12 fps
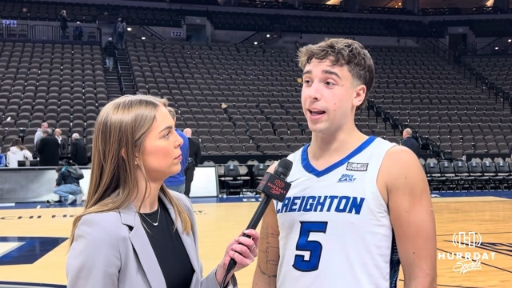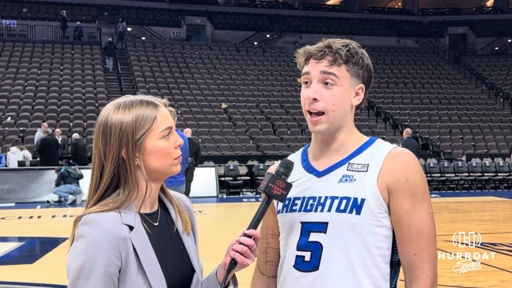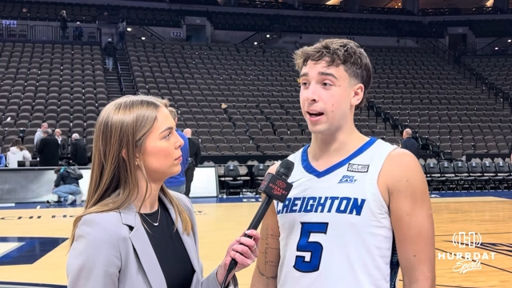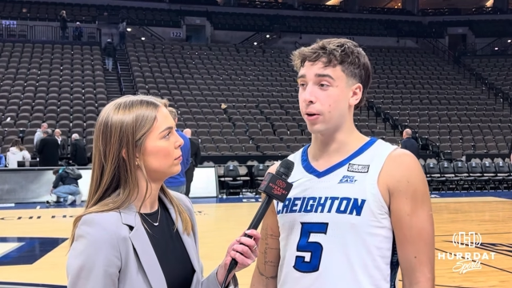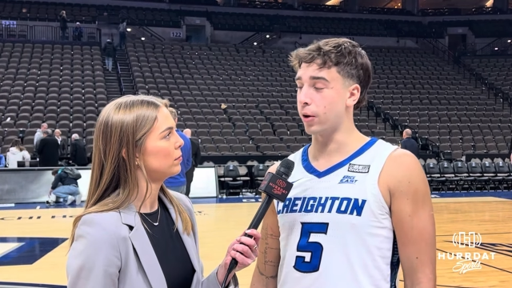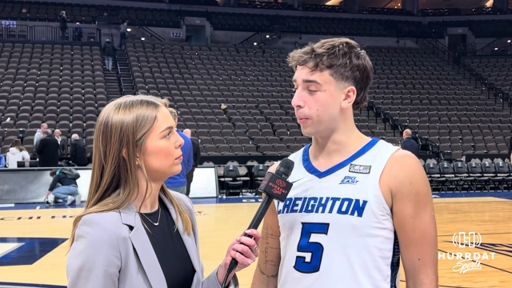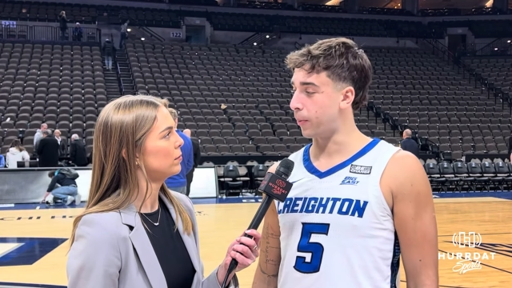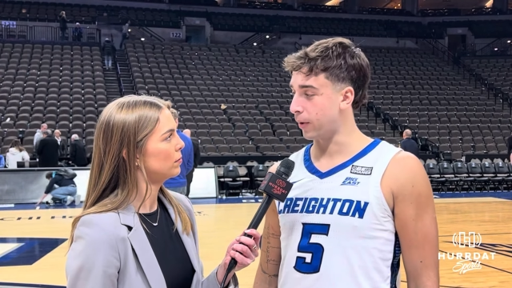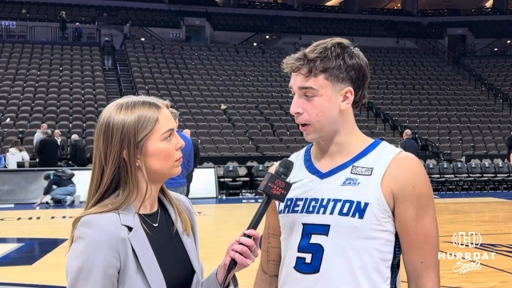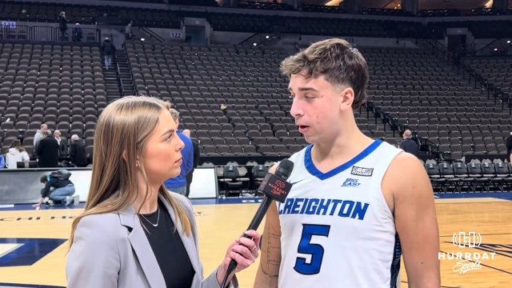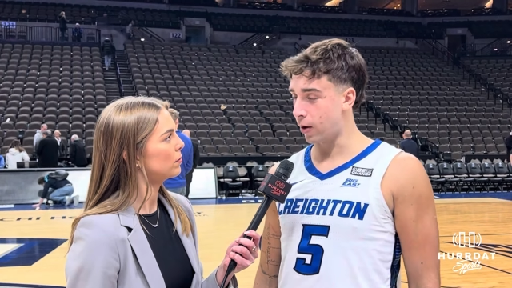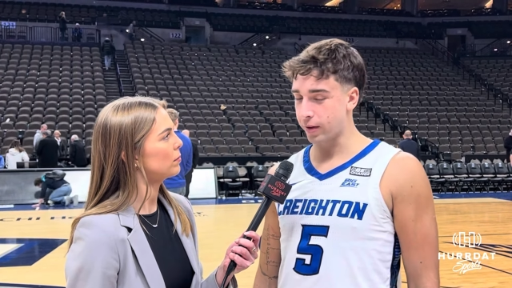Speaker 1: kind of go the, their,
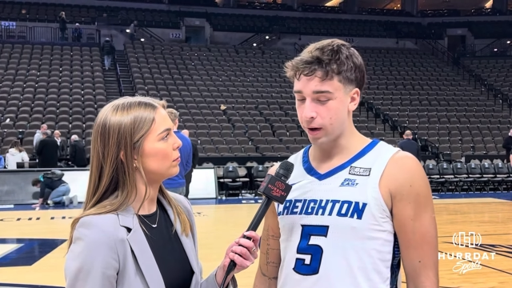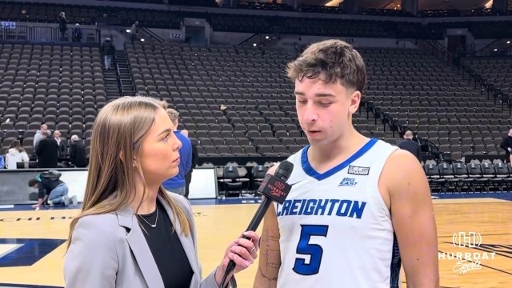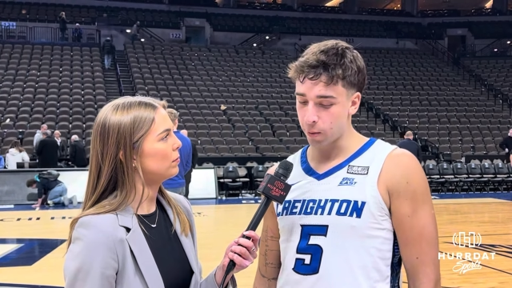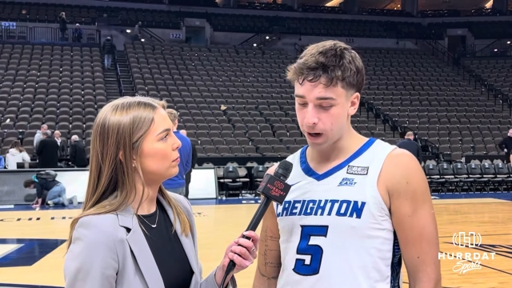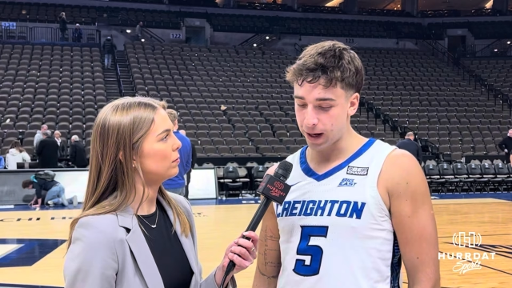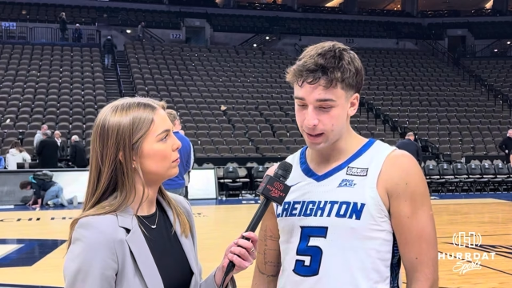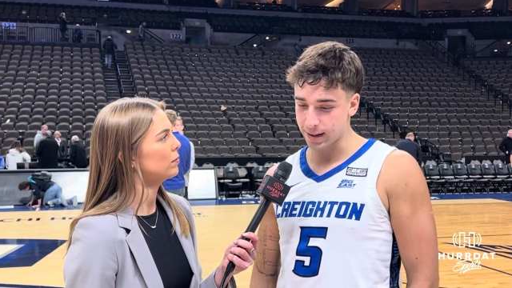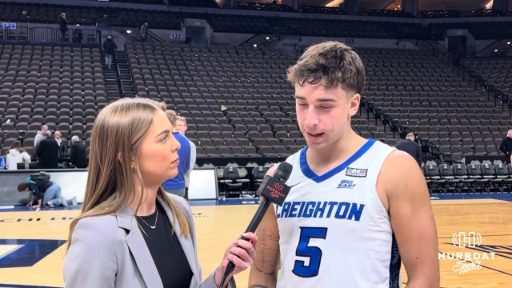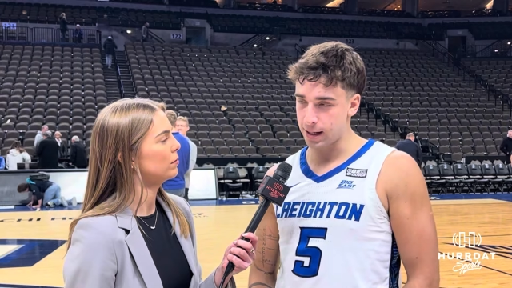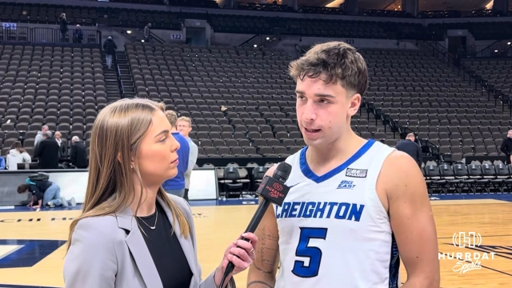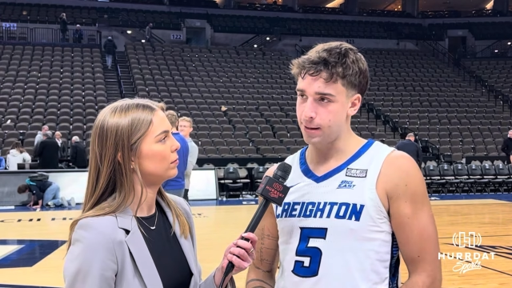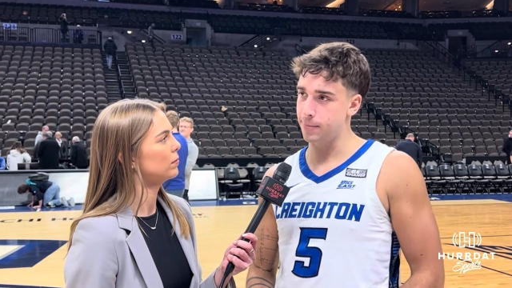own, their own ways.
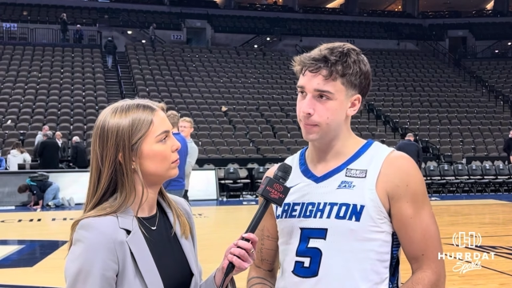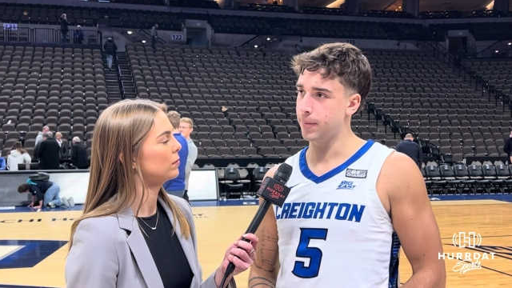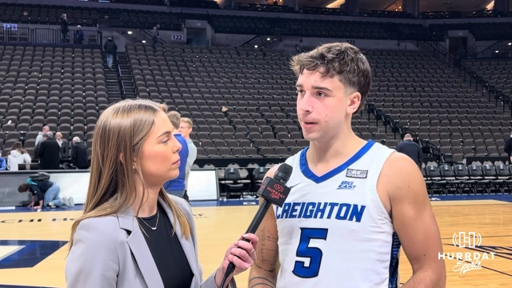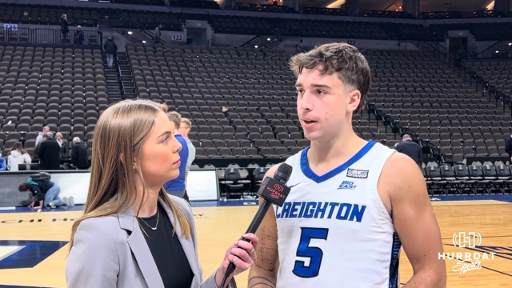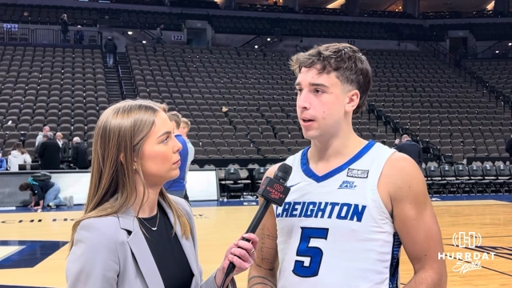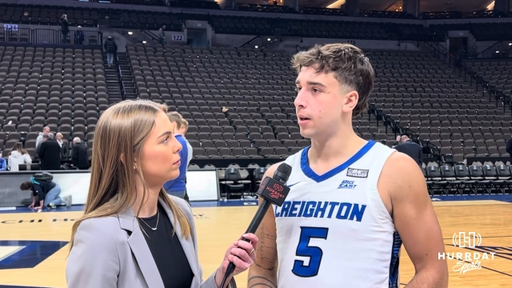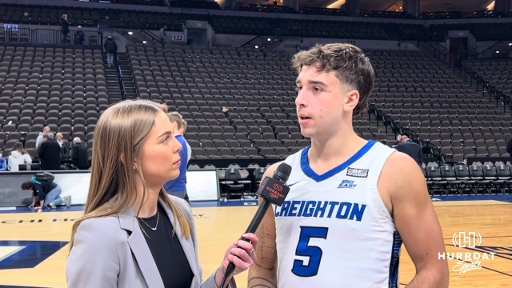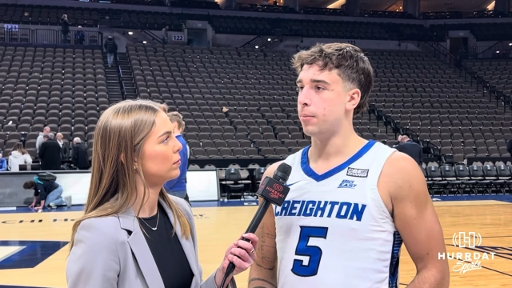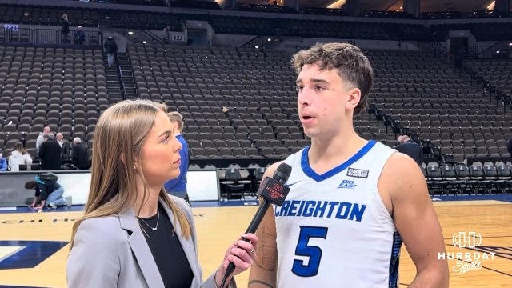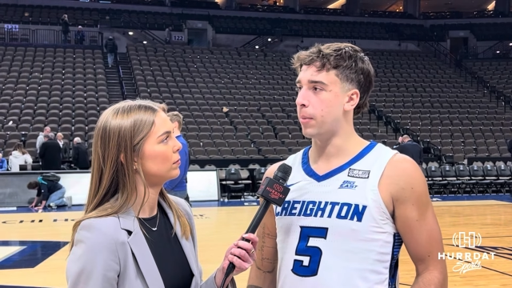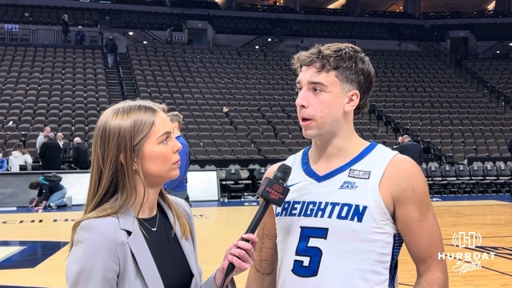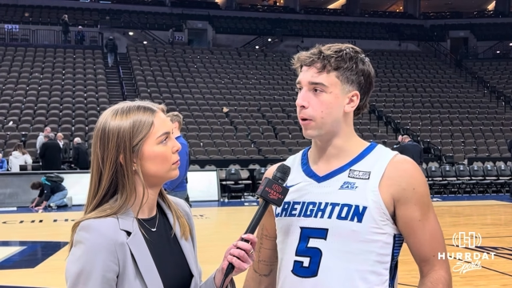Um, I
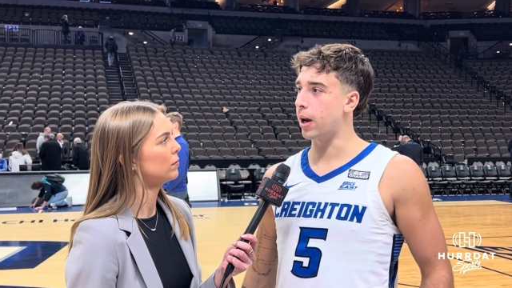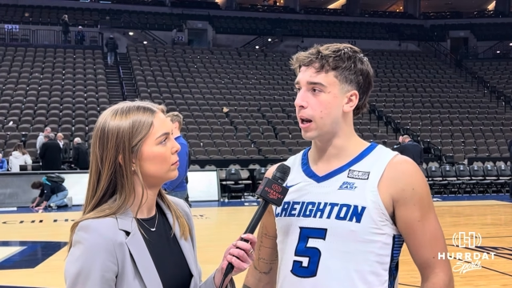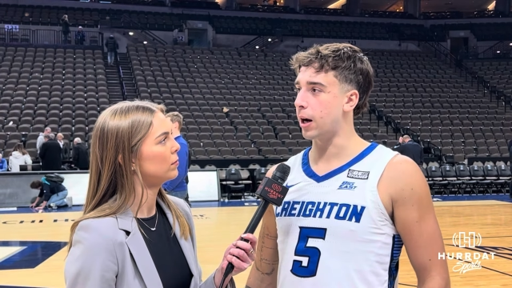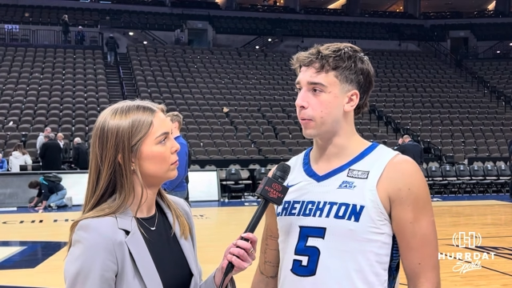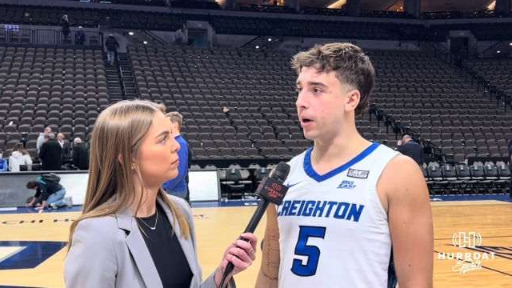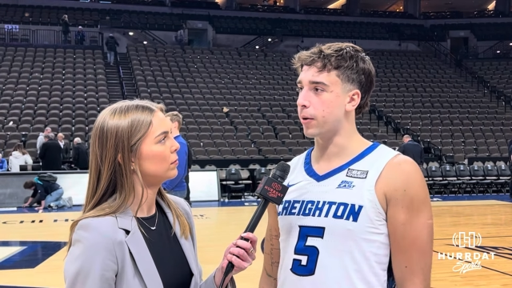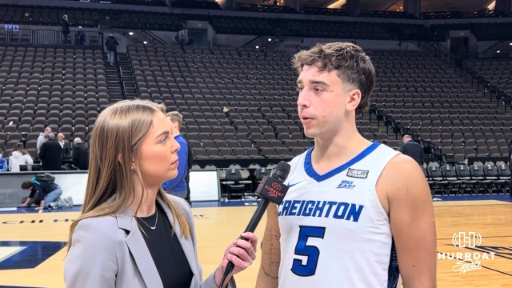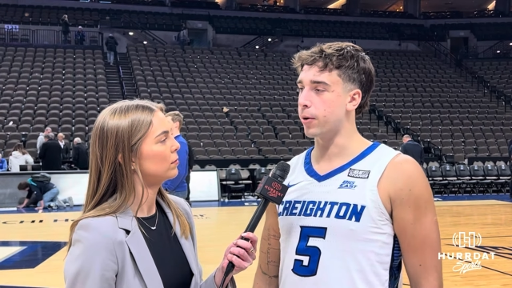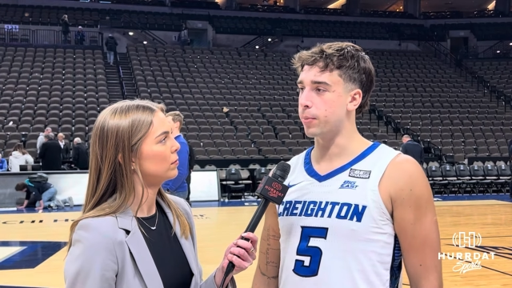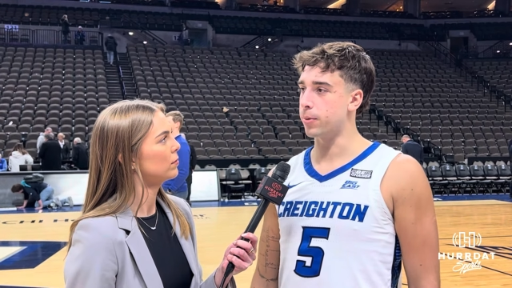mean, we got a great group.